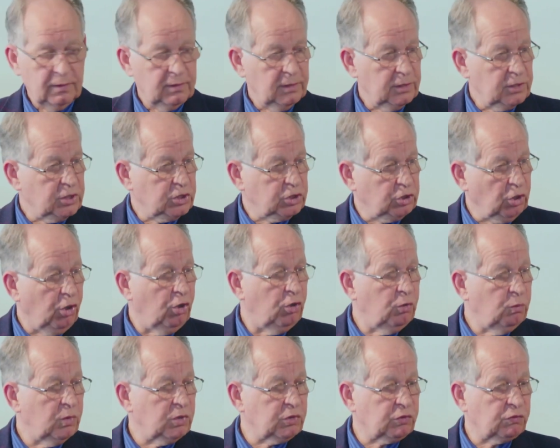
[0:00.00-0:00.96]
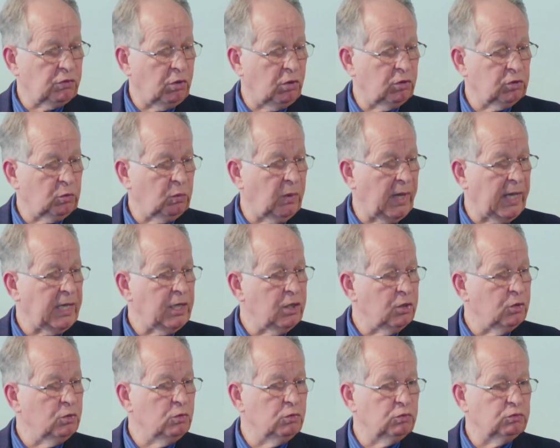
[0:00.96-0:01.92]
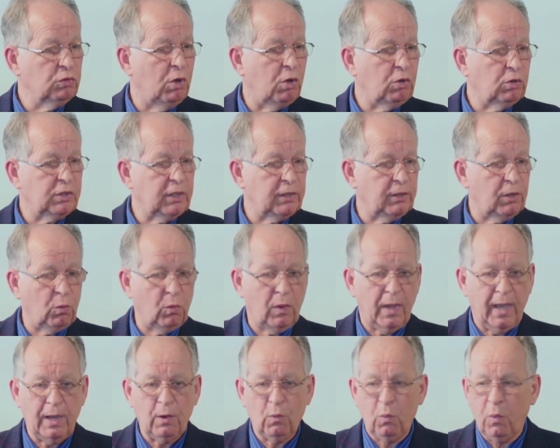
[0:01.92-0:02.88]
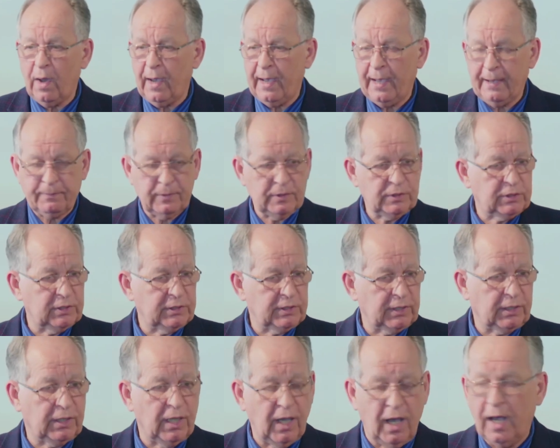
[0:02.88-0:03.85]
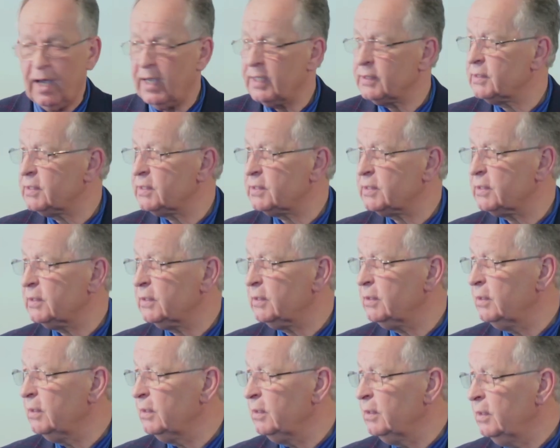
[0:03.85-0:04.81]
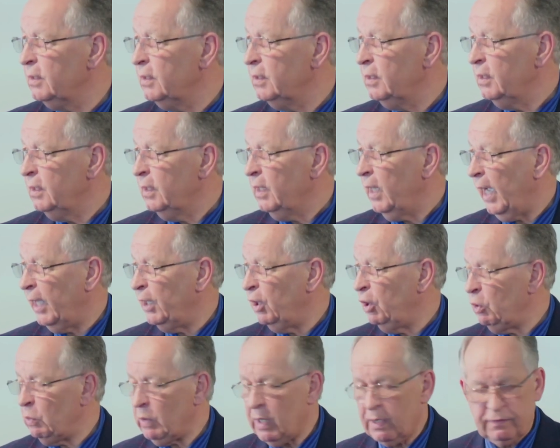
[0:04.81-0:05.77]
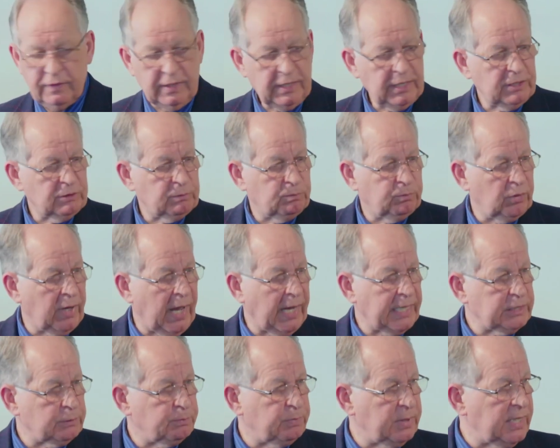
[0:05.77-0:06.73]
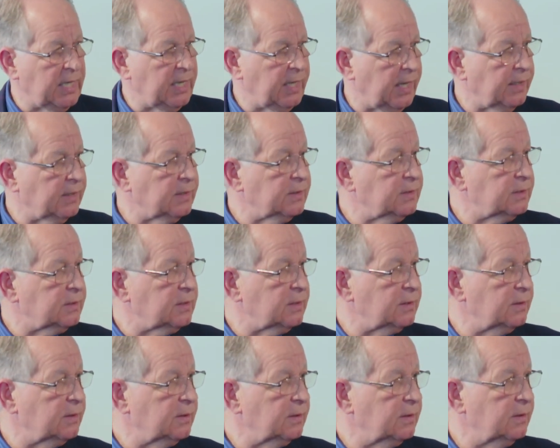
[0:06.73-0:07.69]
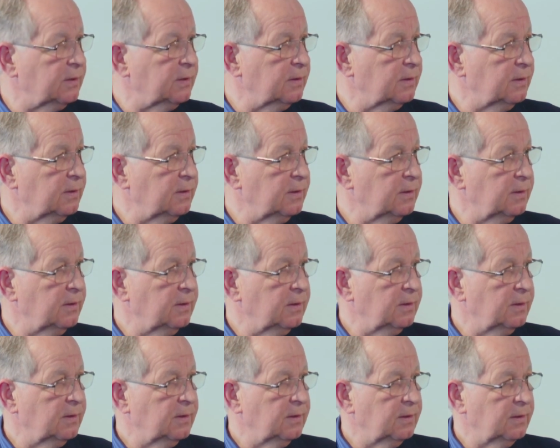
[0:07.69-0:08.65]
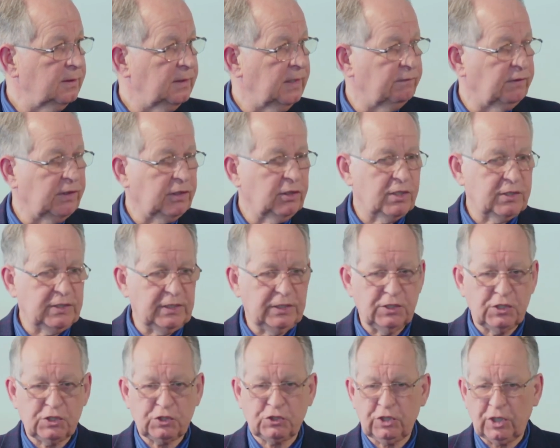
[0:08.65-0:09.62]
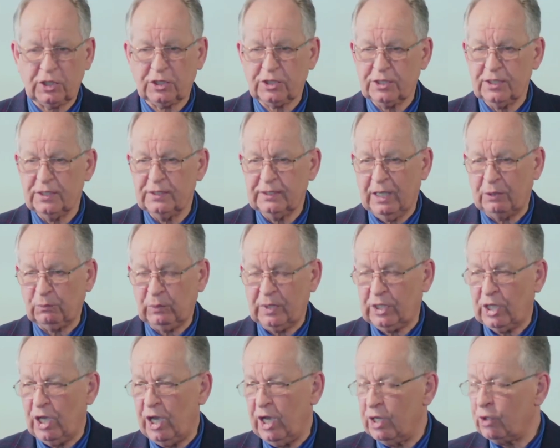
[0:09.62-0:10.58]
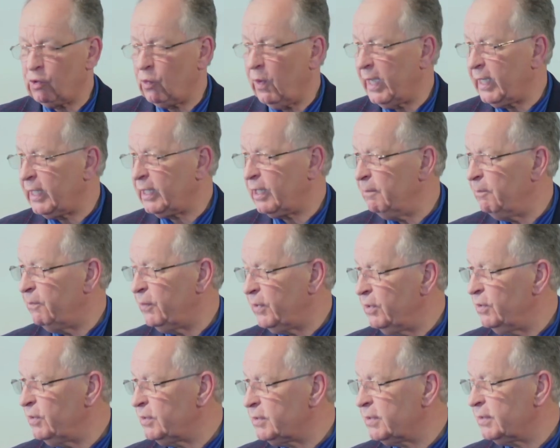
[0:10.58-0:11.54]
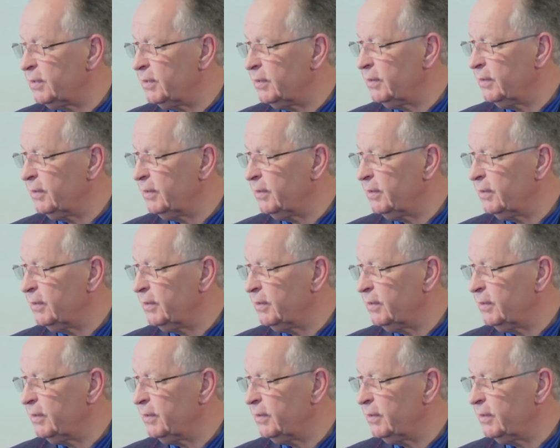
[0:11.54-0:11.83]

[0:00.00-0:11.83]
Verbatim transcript: The stone was rolled away. Who rolled it away? What happened to the gods? And who are these bright beings giving us instruction that we can't quite compute?